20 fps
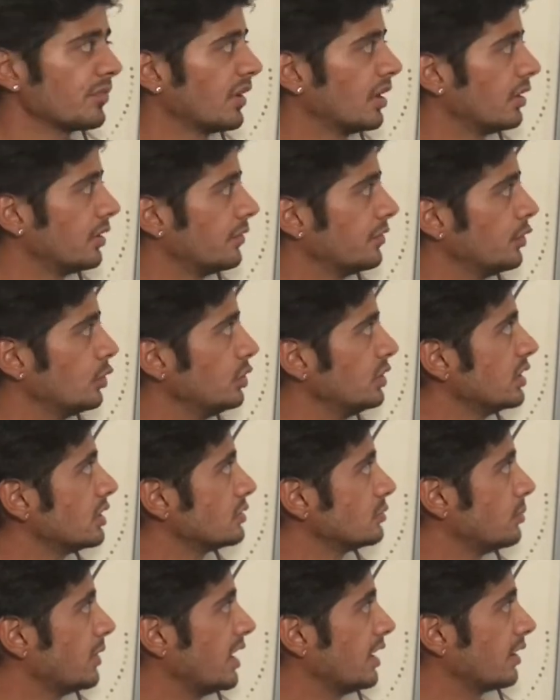a few
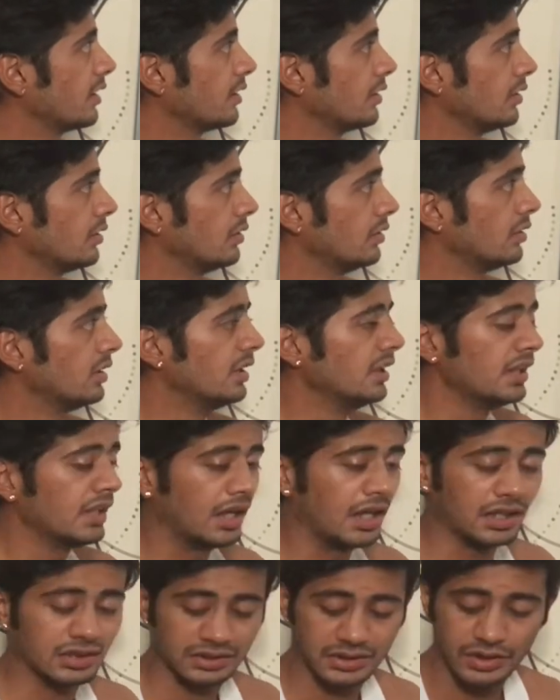years back
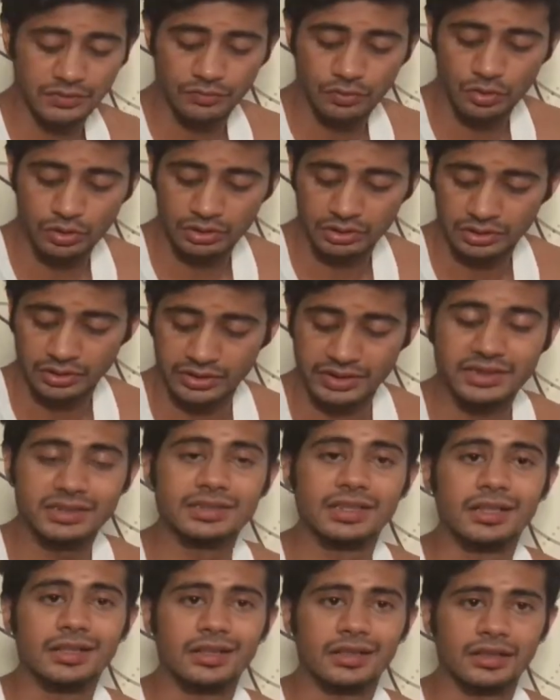asking for the
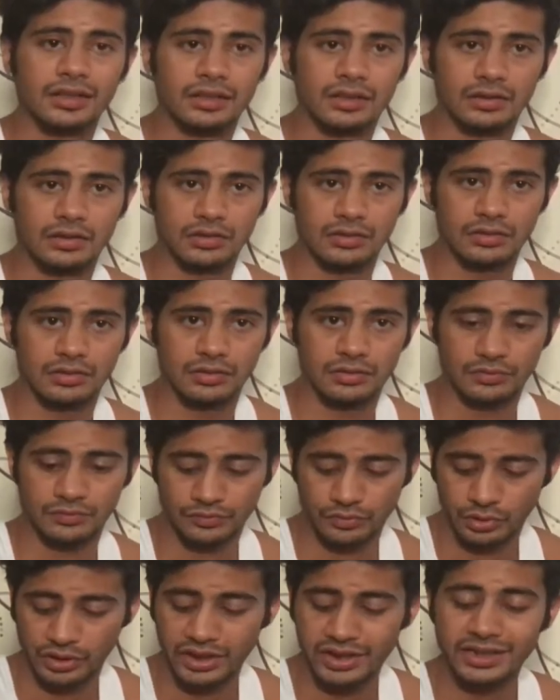reason
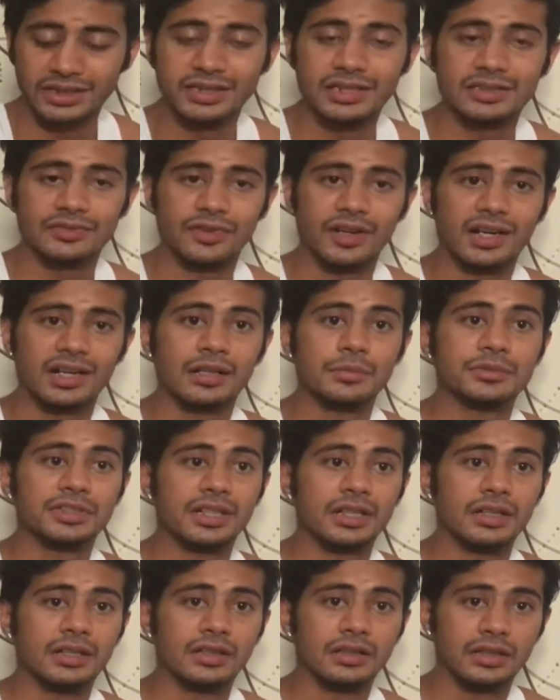for getting these fat lumps
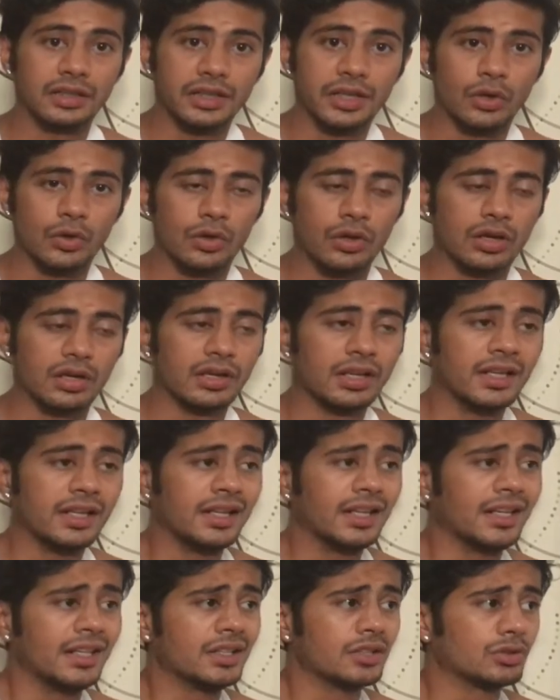and the cure.
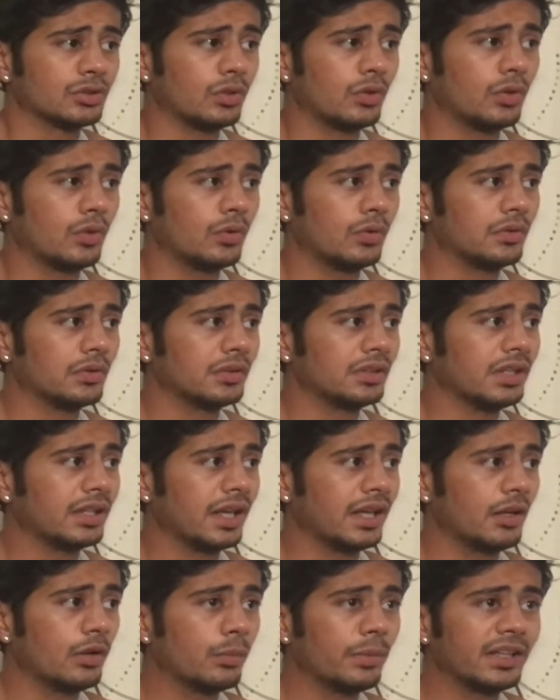So
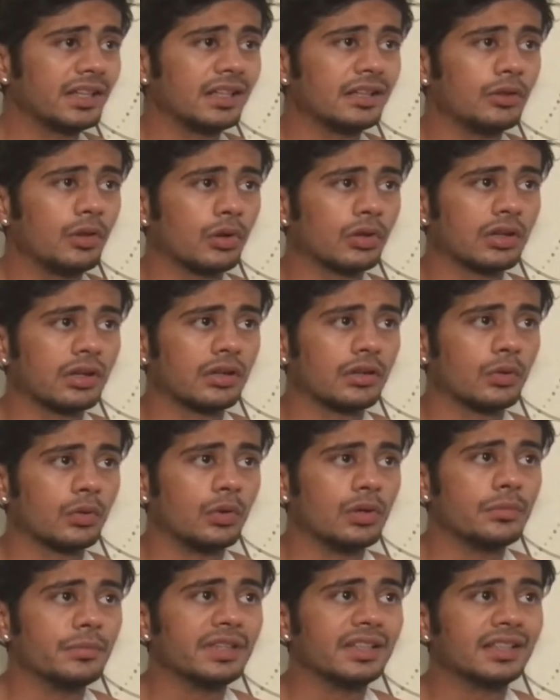the allopathic doctor
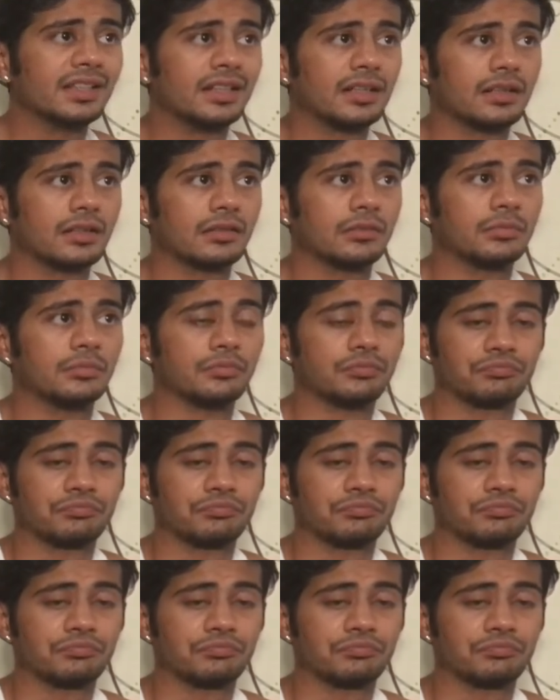told me that